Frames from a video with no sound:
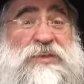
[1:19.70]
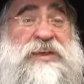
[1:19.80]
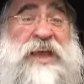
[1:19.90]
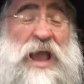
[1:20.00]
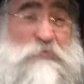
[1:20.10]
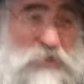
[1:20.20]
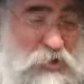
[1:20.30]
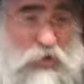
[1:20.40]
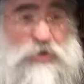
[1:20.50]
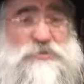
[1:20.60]
And
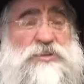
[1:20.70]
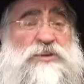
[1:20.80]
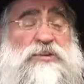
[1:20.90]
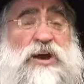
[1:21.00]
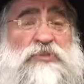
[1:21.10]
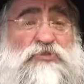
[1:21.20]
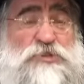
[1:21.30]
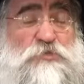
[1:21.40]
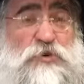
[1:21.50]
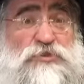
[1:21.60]
because they're alive
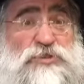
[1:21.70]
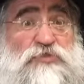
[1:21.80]
spiritually,